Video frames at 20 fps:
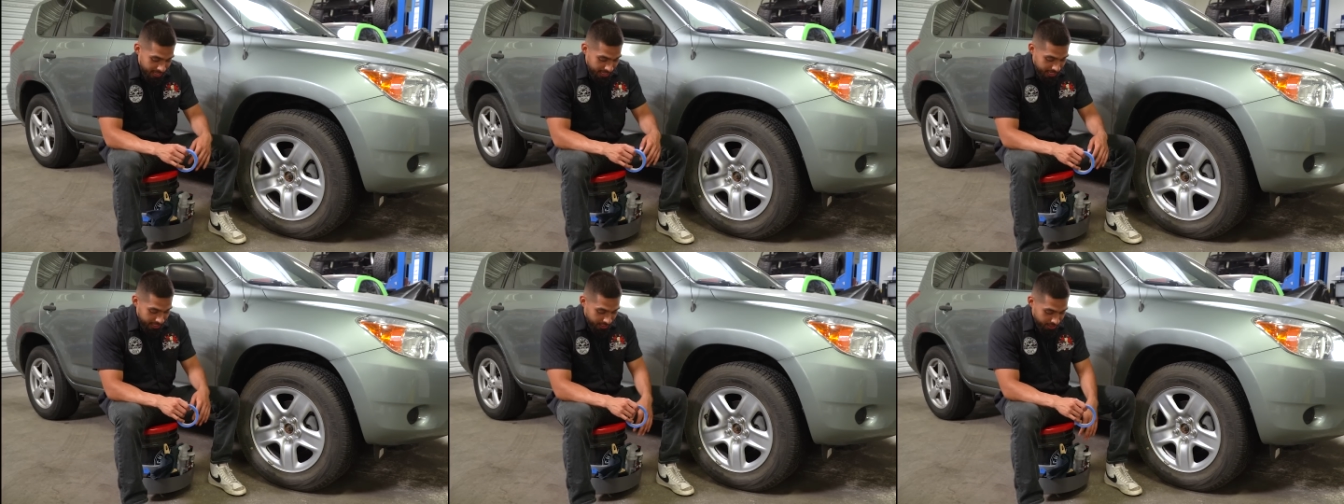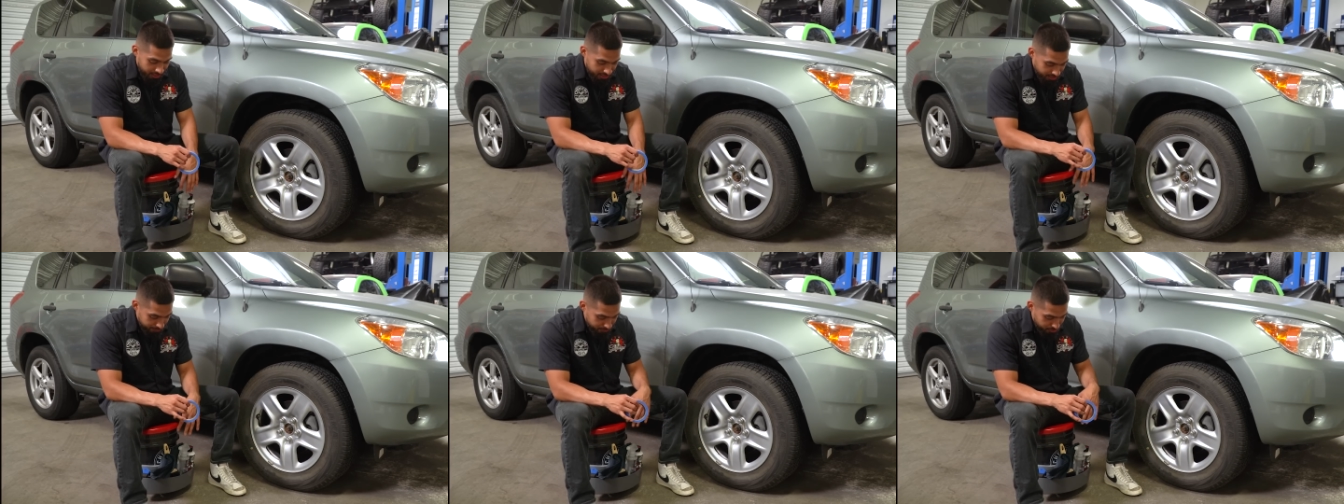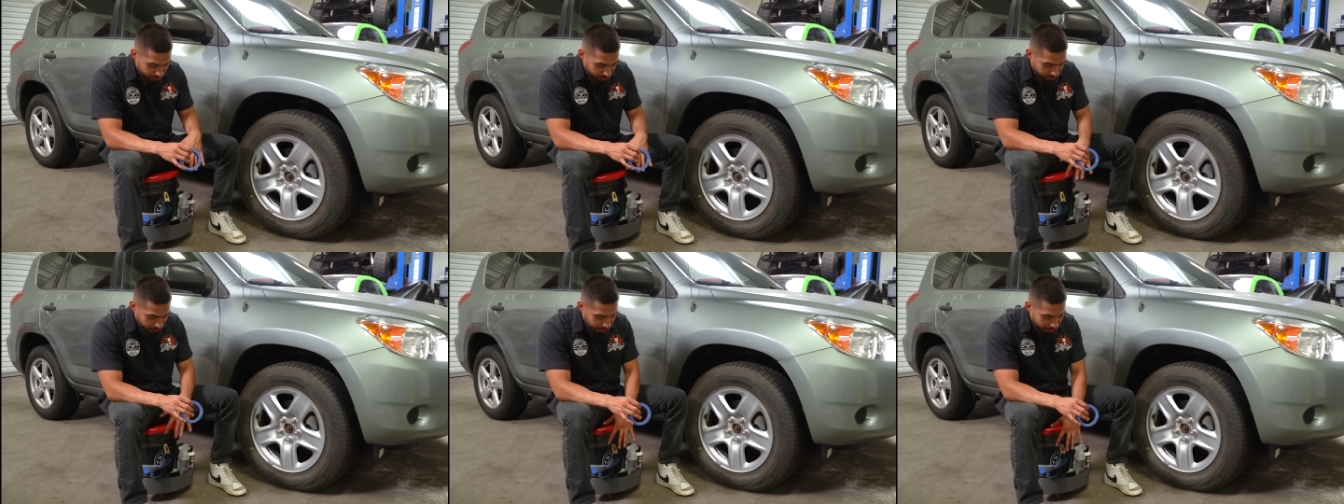It hooks up
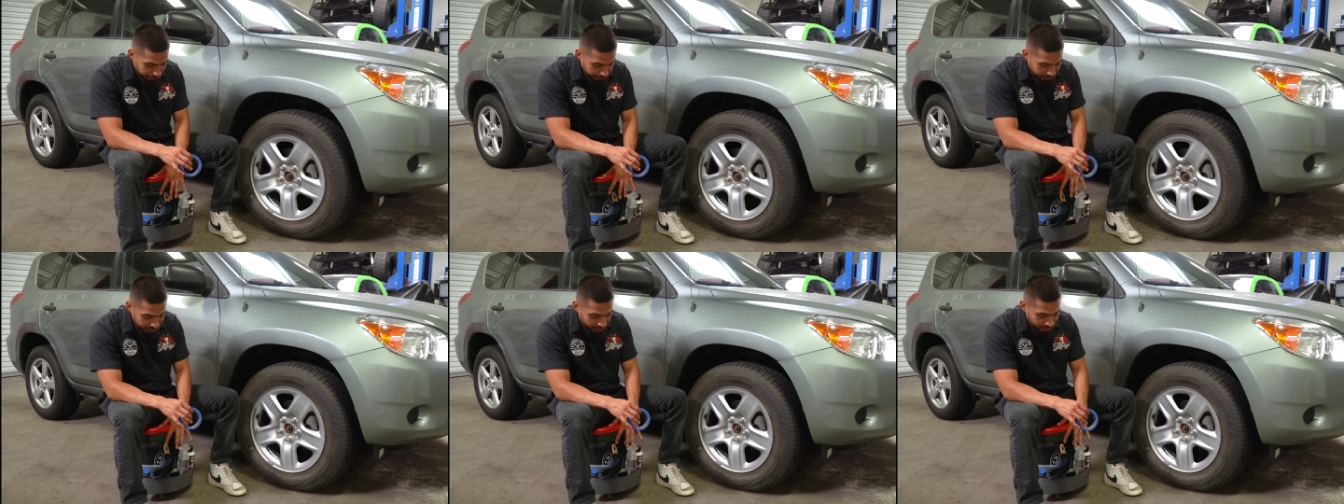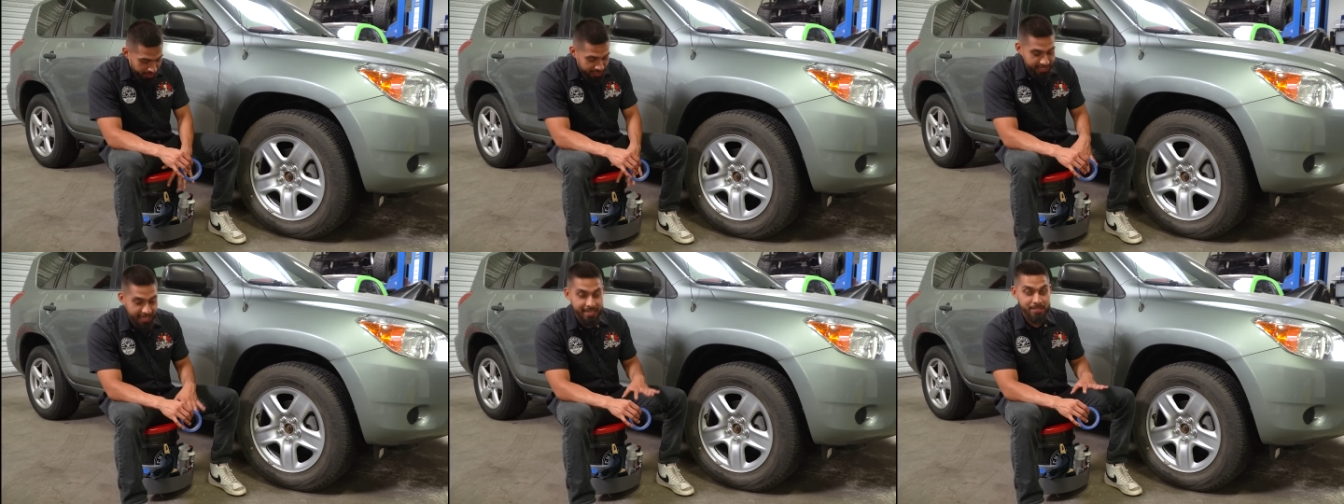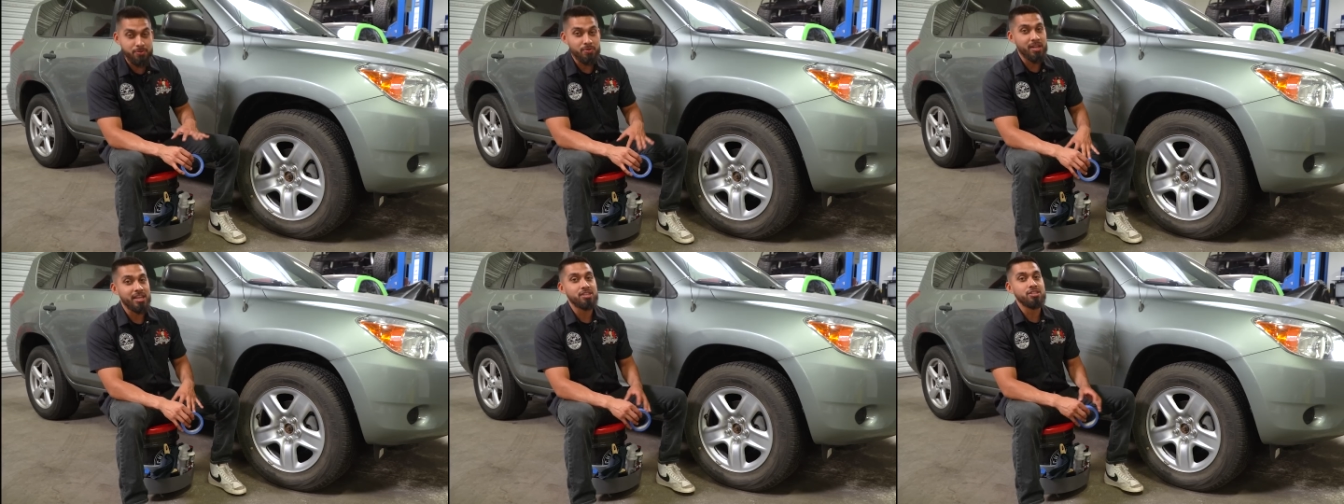to your creeper dolly
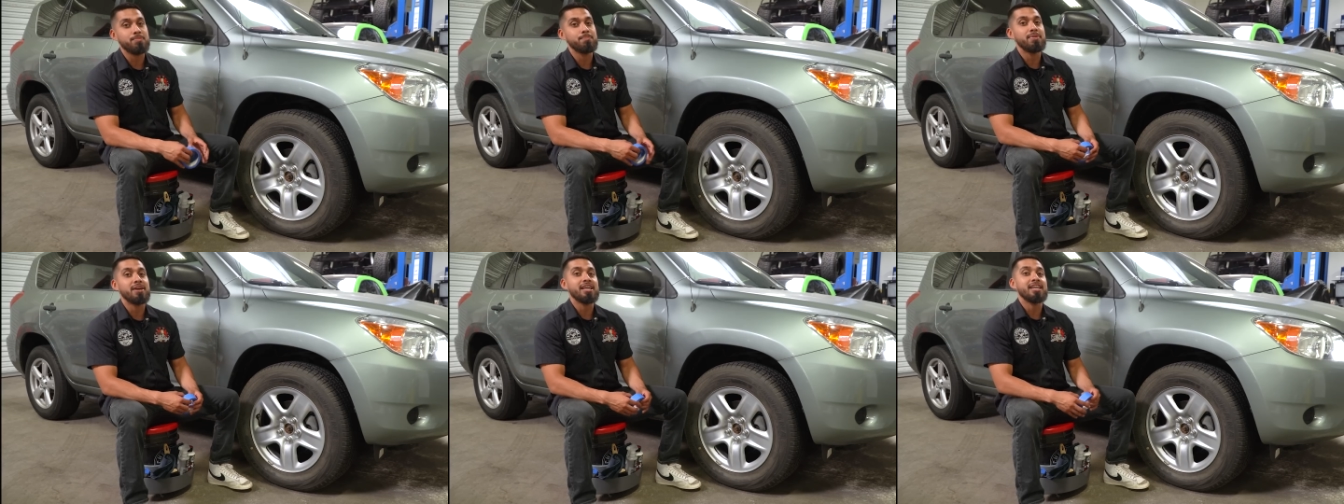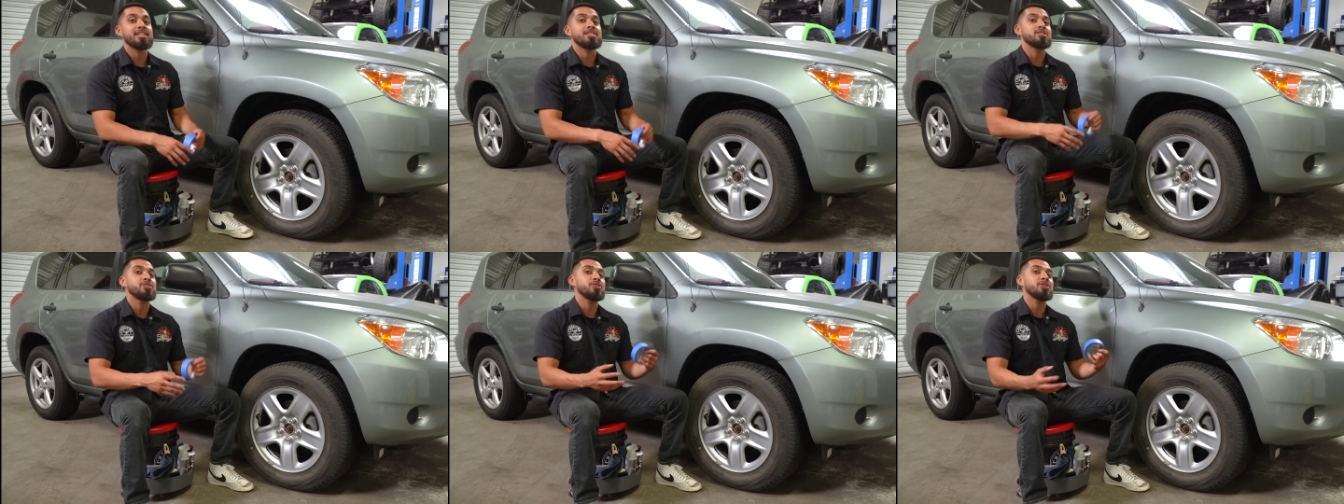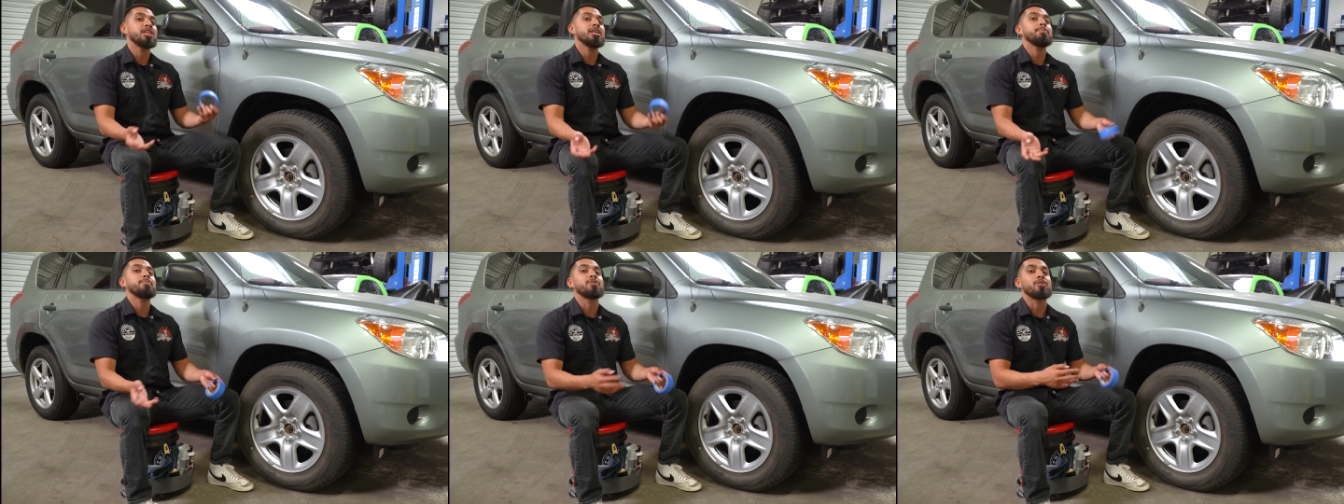as well as your bucket so you
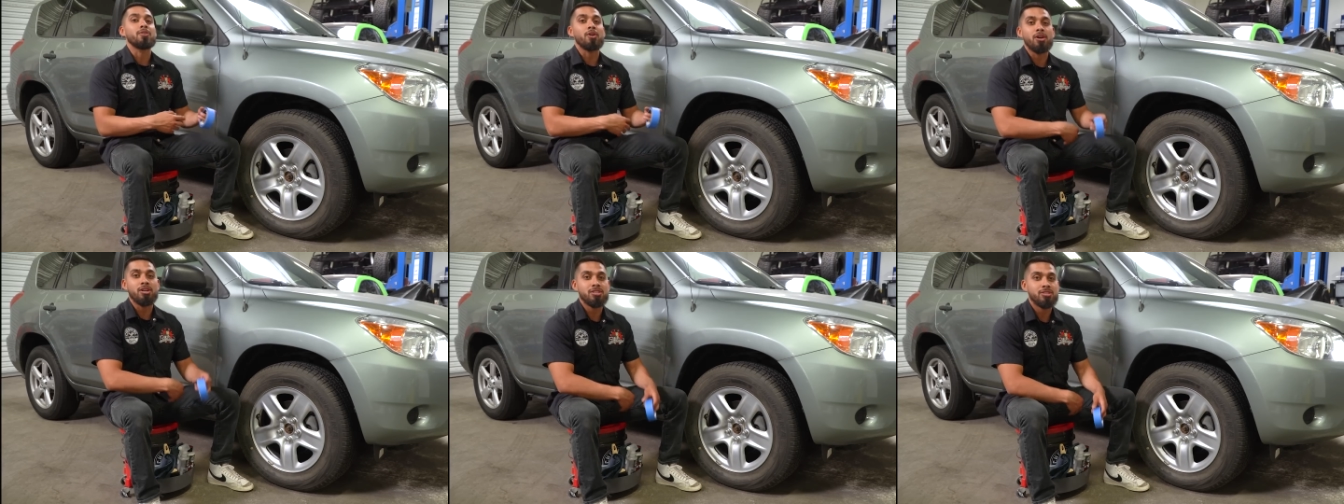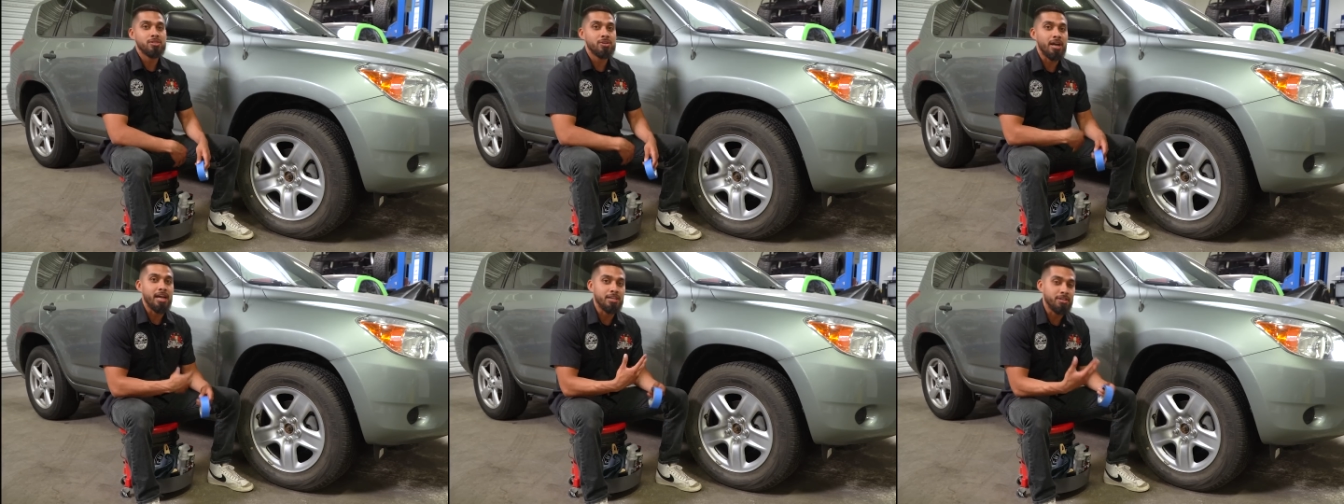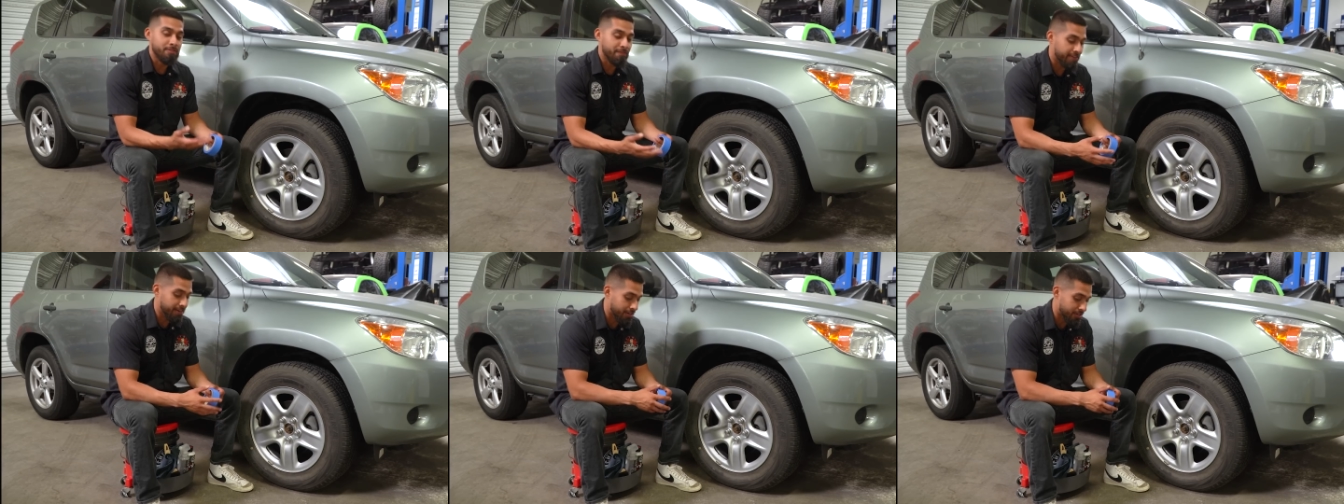keep your arsenal at
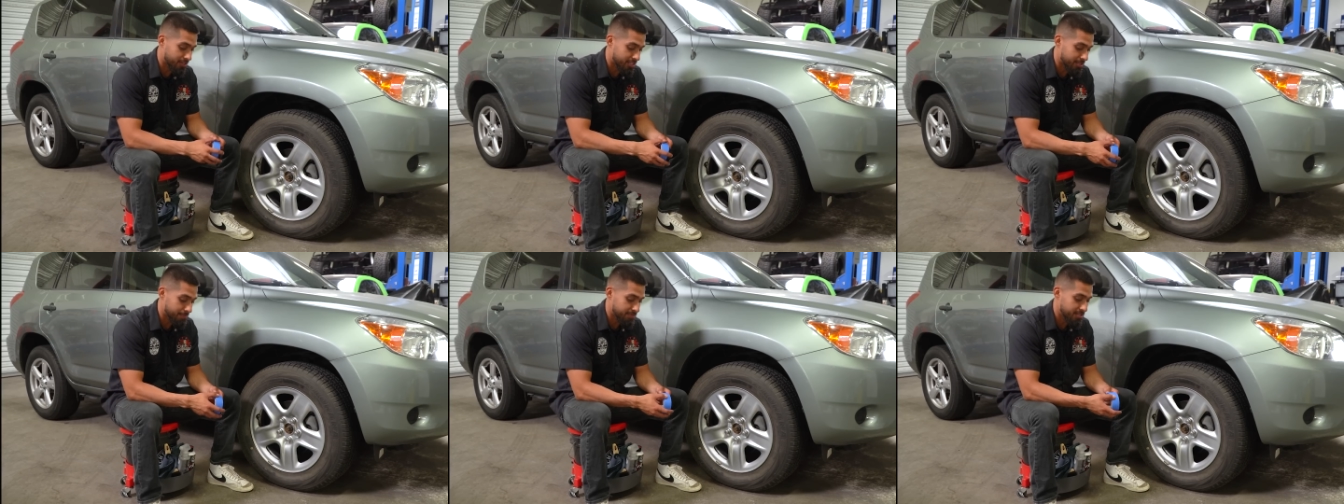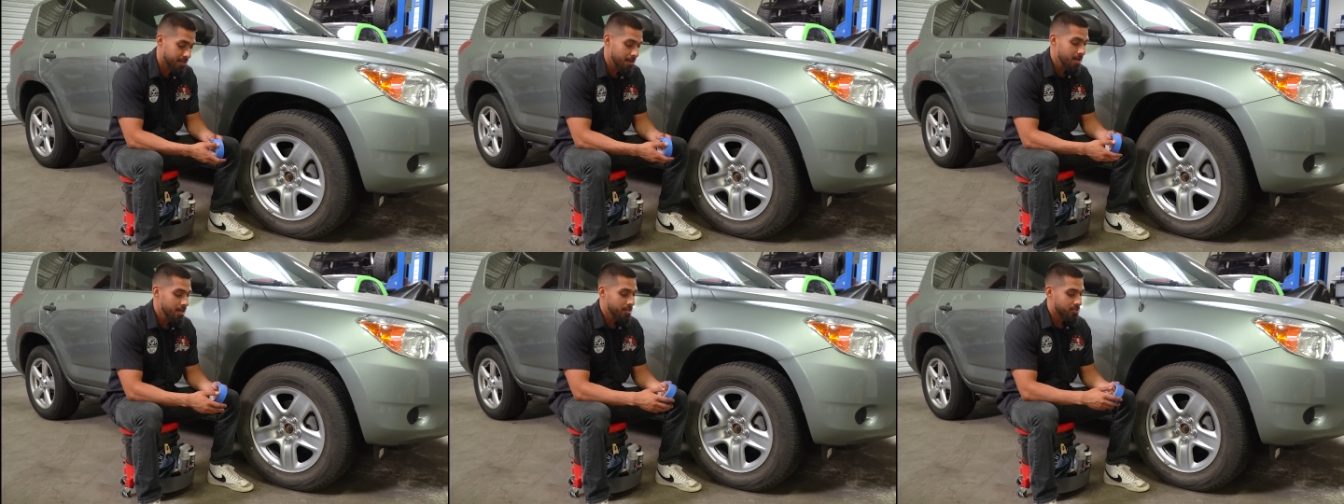your fingertips.